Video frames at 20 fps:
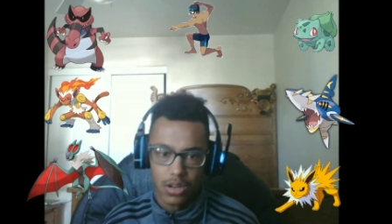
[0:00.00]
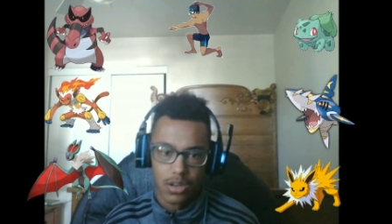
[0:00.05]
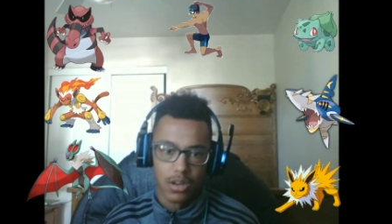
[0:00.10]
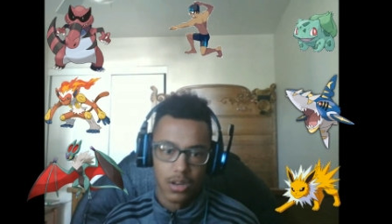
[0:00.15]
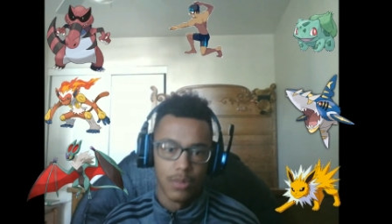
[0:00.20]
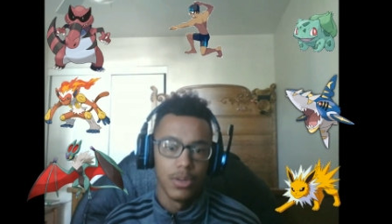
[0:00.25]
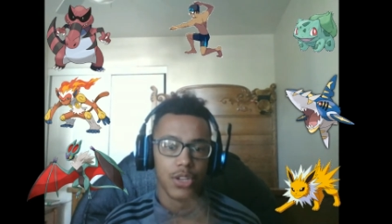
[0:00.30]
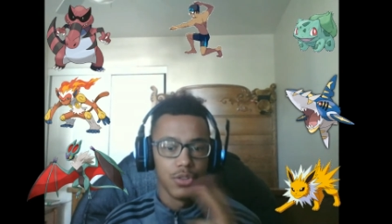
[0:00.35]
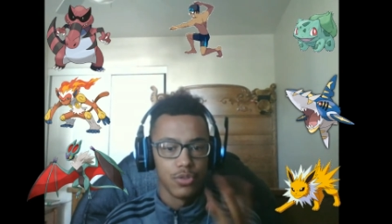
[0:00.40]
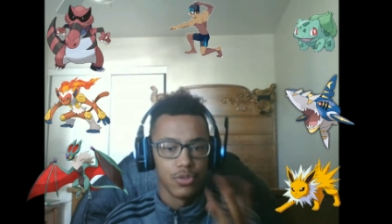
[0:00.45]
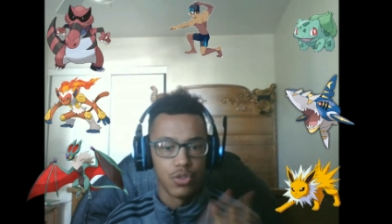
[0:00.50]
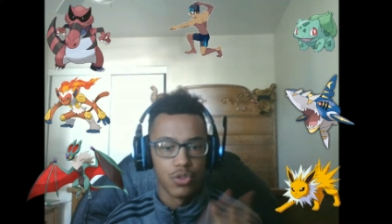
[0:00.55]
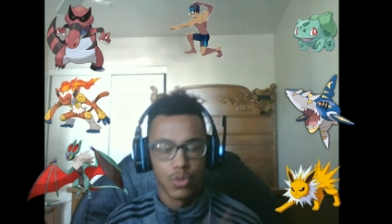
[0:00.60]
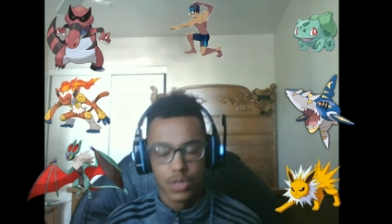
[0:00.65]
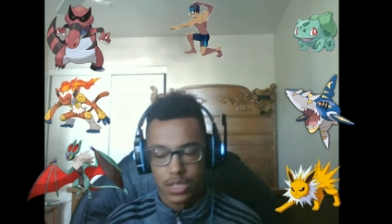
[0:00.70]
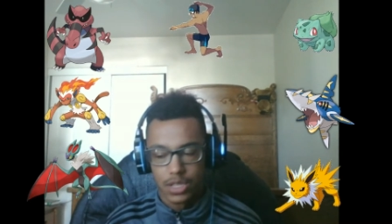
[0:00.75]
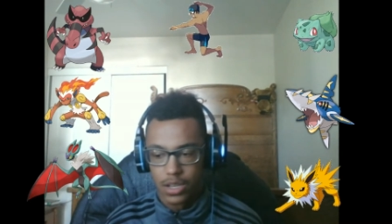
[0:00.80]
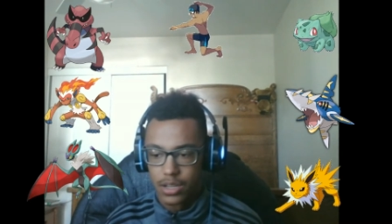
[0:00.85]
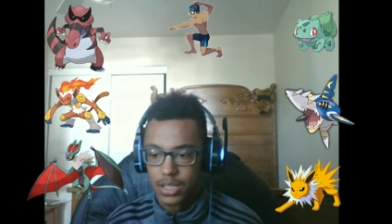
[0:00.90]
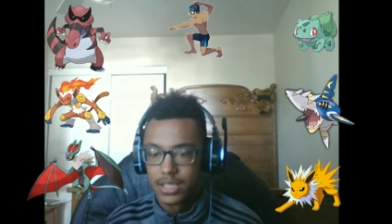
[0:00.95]
I want to use
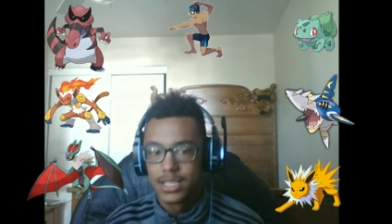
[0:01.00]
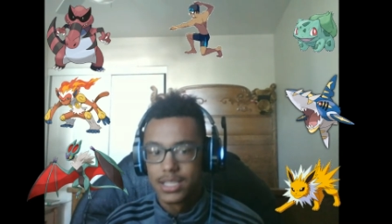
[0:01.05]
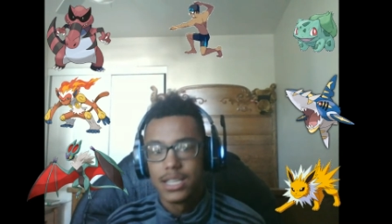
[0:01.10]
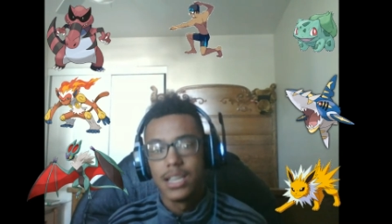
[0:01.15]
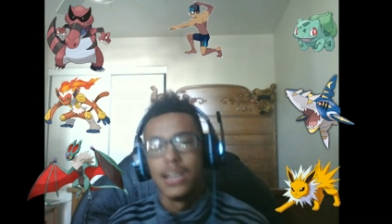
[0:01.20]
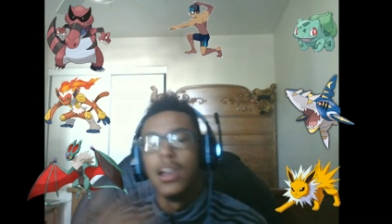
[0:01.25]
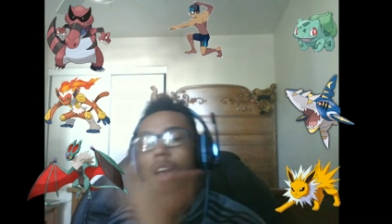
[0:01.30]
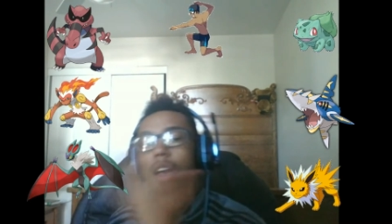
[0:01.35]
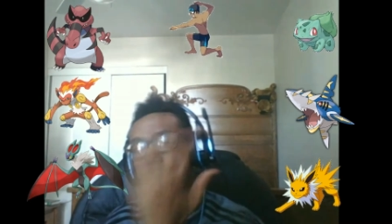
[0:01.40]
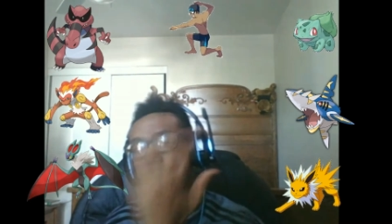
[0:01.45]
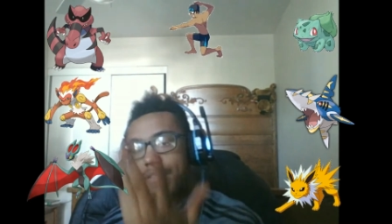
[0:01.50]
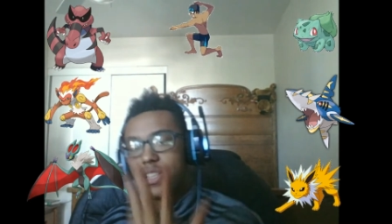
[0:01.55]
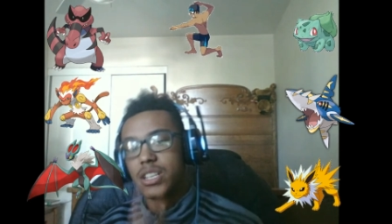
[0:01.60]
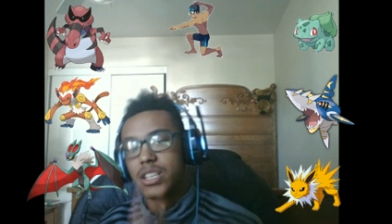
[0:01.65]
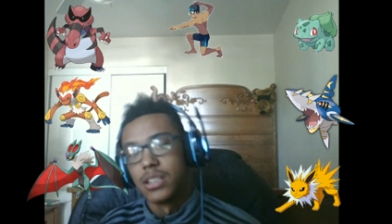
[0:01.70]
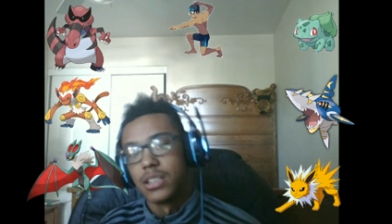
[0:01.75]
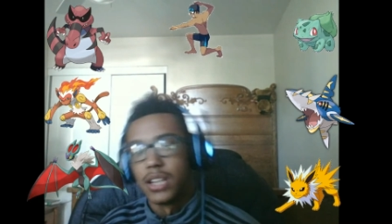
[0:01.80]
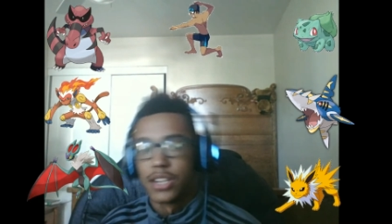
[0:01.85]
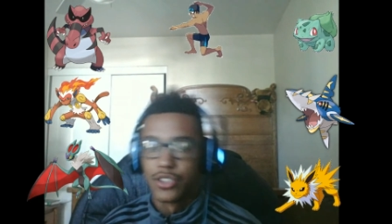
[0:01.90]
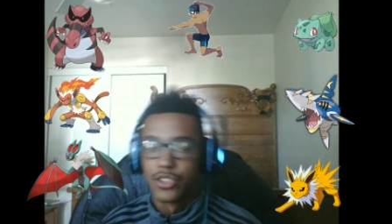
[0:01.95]
Jolteon. Let's see if
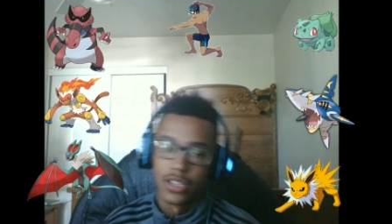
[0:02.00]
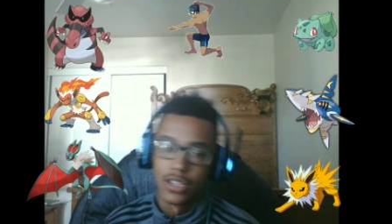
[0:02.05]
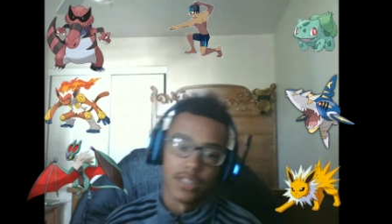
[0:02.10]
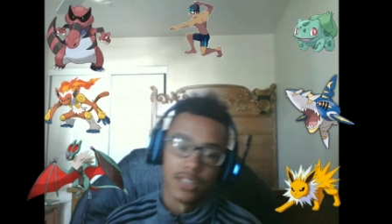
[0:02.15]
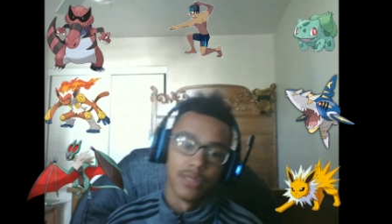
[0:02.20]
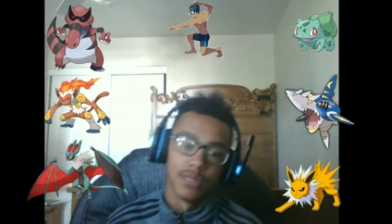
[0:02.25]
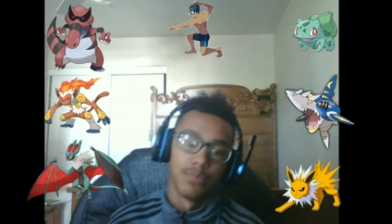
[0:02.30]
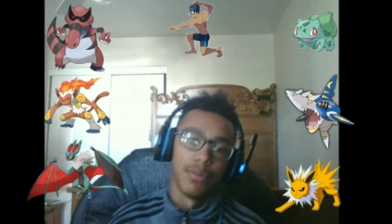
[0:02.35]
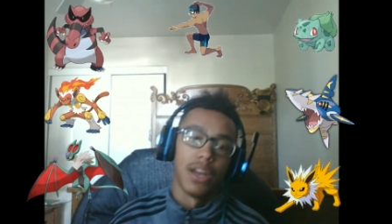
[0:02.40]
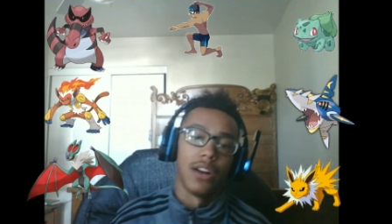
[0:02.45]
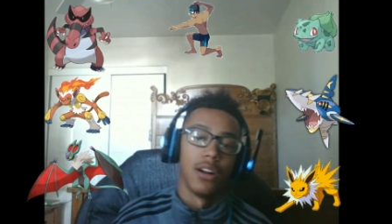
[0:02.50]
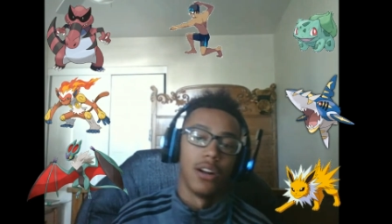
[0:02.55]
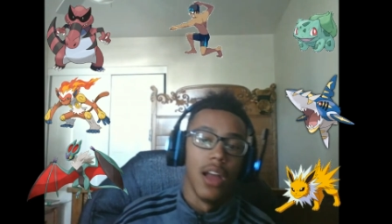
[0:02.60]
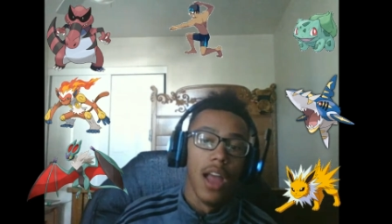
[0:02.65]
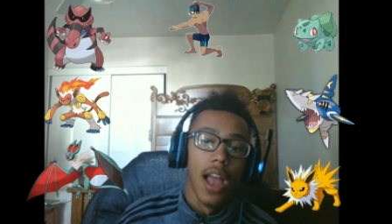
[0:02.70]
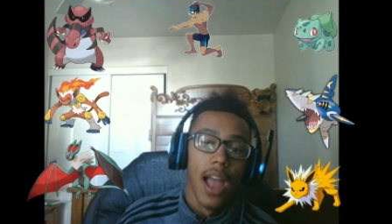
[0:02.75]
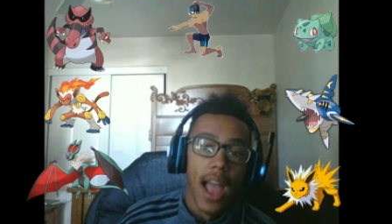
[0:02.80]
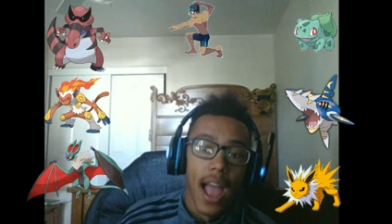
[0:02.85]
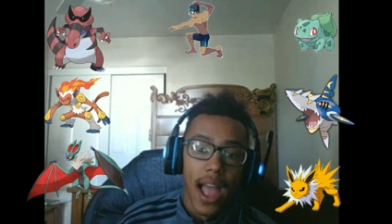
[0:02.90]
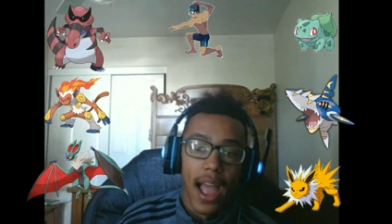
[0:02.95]
this electric is better.
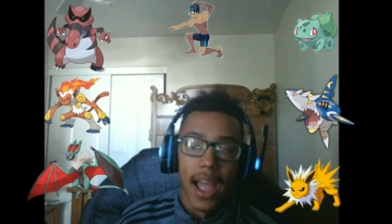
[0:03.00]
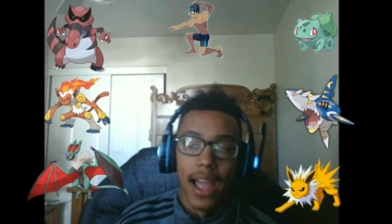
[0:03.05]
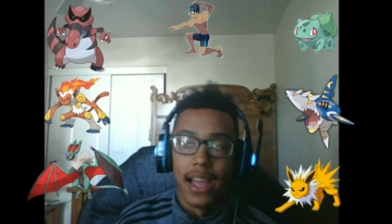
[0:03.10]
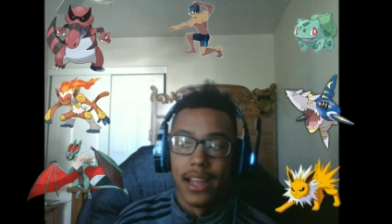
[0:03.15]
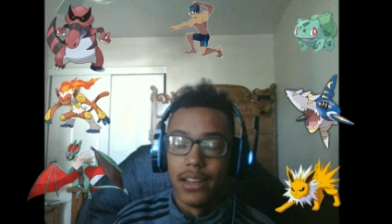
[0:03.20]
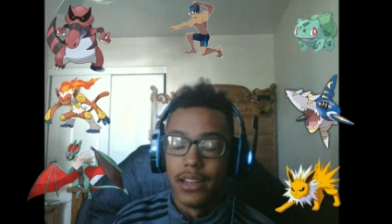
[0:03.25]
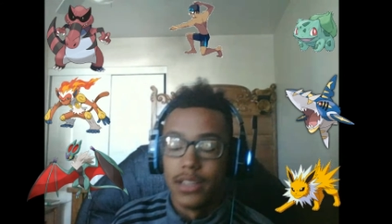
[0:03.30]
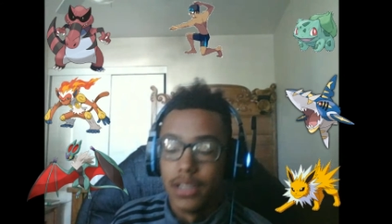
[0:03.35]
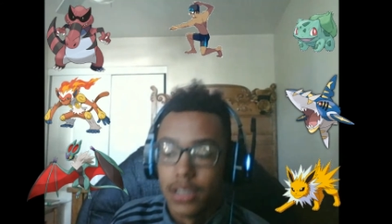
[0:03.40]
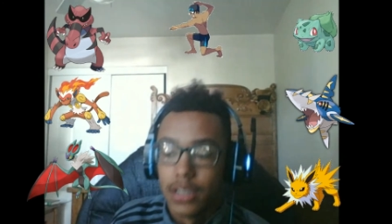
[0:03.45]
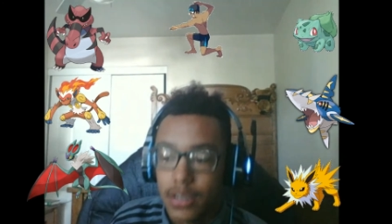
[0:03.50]
And